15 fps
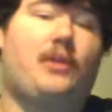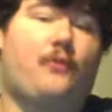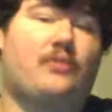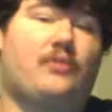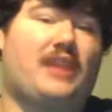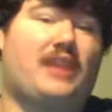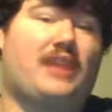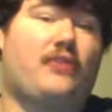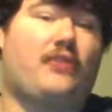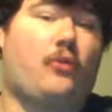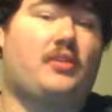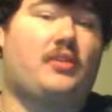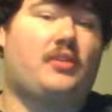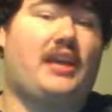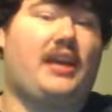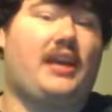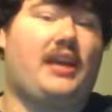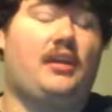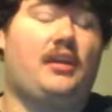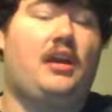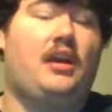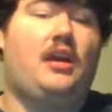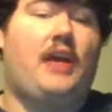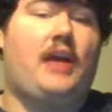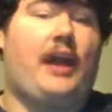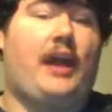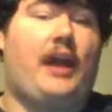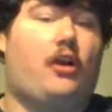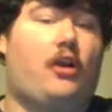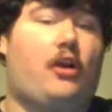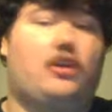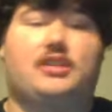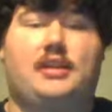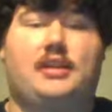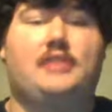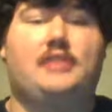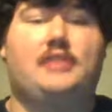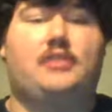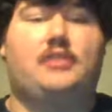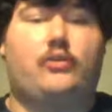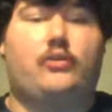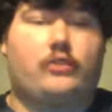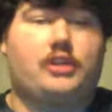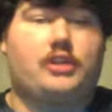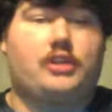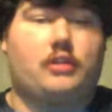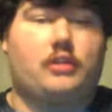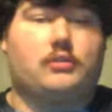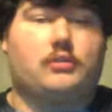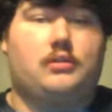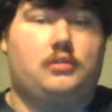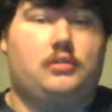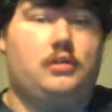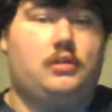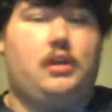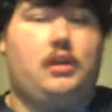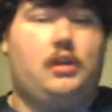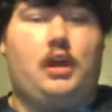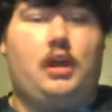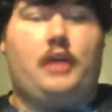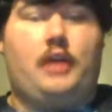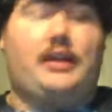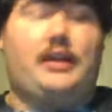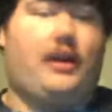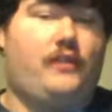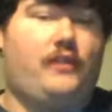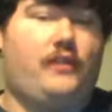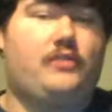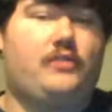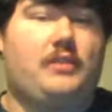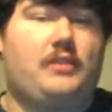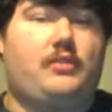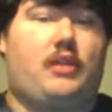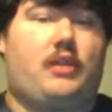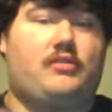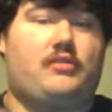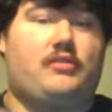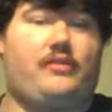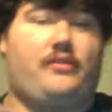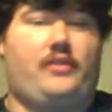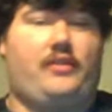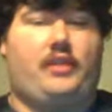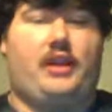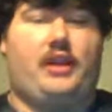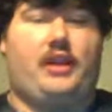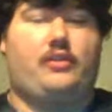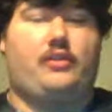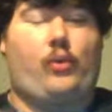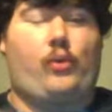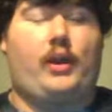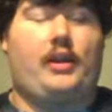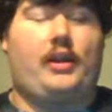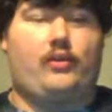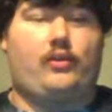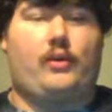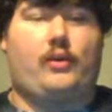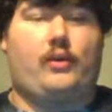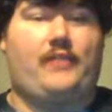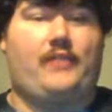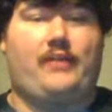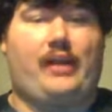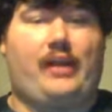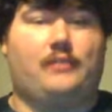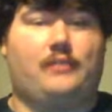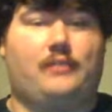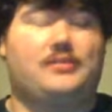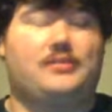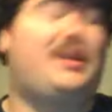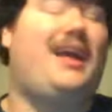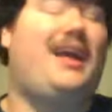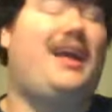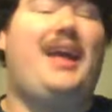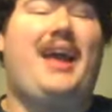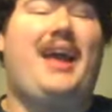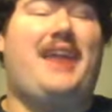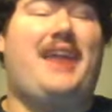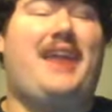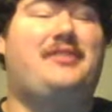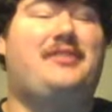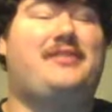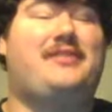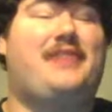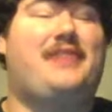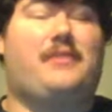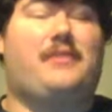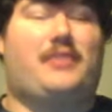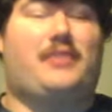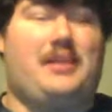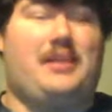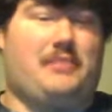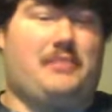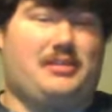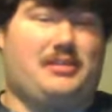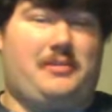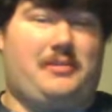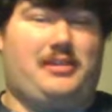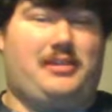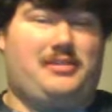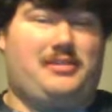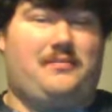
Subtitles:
size 14 air cushion insoles for shoes. Now, if you spend $2.50, you get 20 to 25 items, and you can sell them for $10 a piece.